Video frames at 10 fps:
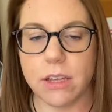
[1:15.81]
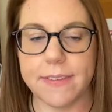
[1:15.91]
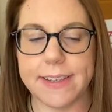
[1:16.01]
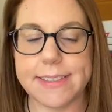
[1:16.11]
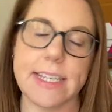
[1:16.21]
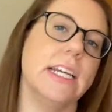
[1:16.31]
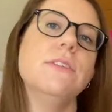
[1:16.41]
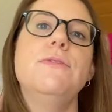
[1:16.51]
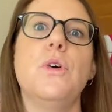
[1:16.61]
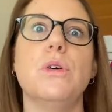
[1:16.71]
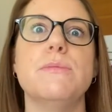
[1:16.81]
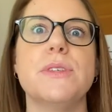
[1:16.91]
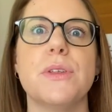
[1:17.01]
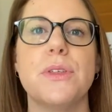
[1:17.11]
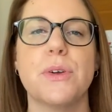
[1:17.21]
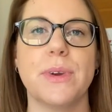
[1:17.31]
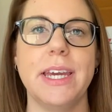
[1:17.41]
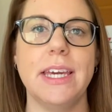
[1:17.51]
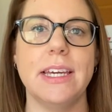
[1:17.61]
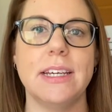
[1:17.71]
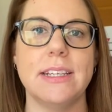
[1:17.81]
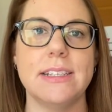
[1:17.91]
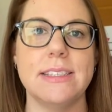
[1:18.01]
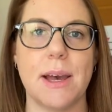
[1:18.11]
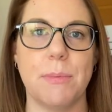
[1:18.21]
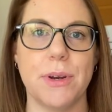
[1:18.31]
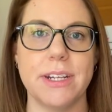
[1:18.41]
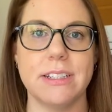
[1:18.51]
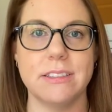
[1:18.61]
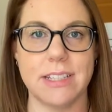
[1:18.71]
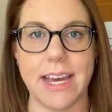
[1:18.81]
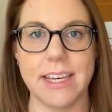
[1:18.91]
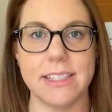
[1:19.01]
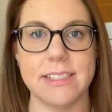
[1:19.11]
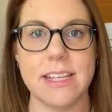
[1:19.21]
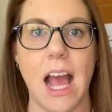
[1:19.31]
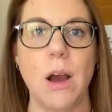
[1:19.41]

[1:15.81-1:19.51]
The skin forms three separate layers.